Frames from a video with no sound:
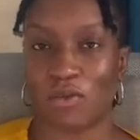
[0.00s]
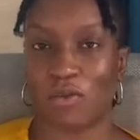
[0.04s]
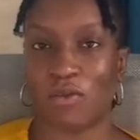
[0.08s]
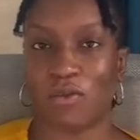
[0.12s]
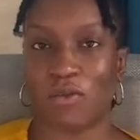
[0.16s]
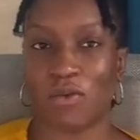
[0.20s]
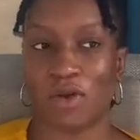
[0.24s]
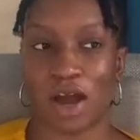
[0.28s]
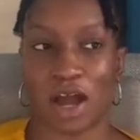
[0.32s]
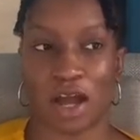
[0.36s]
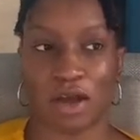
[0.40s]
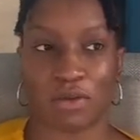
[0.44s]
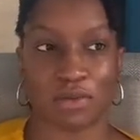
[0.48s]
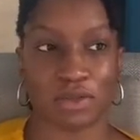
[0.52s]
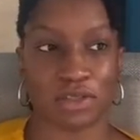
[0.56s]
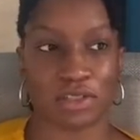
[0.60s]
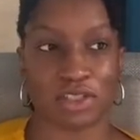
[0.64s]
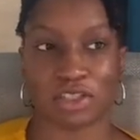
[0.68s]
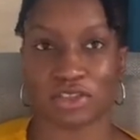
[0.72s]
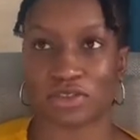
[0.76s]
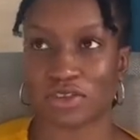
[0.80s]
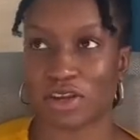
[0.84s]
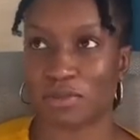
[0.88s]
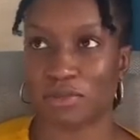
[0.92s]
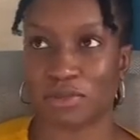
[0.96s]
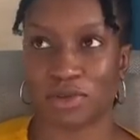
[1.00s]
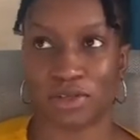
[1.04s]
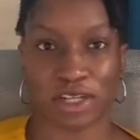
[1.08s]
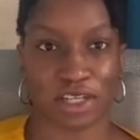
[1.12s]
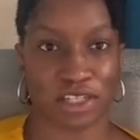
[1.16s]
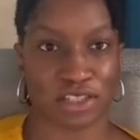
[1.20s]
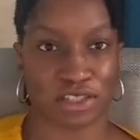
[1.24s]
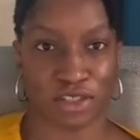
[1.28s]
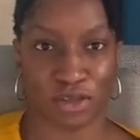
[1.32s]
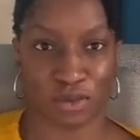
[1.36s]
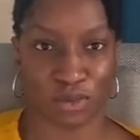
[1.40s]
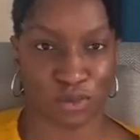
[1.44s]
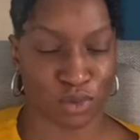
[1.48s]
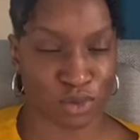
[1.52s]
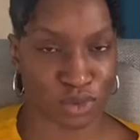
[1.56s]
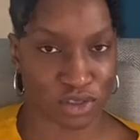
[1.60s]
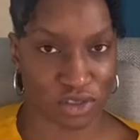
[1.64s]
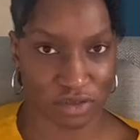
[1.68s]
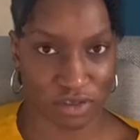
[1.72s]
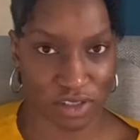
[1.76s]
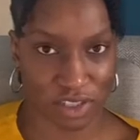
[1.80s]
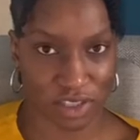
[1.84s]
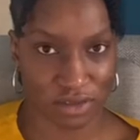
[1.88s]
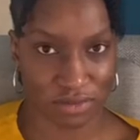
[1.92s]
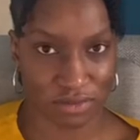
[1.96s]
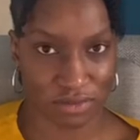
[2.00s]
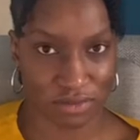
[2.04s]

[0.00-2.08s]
Why was the scrambled egg so watery?